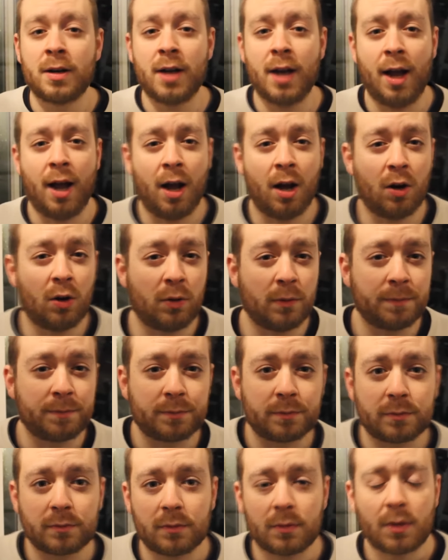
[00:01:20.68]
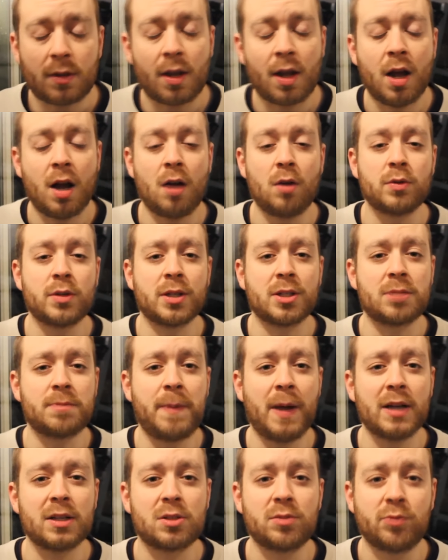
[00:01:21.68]
Now, I would
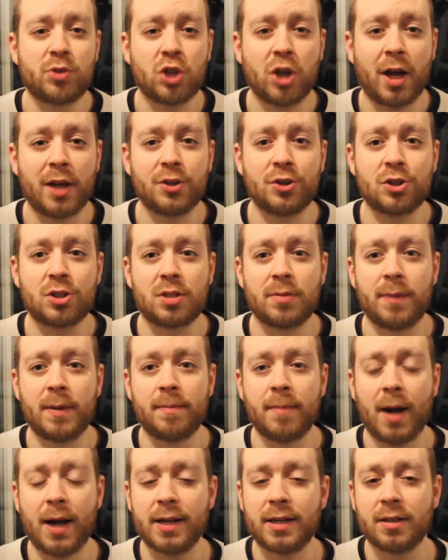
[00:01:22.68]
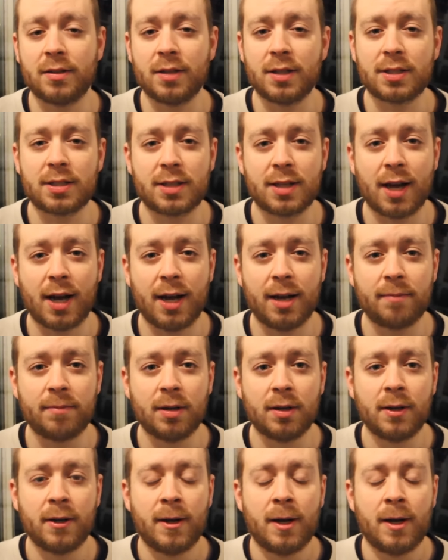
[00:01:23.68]
expect some changes to be made in this game.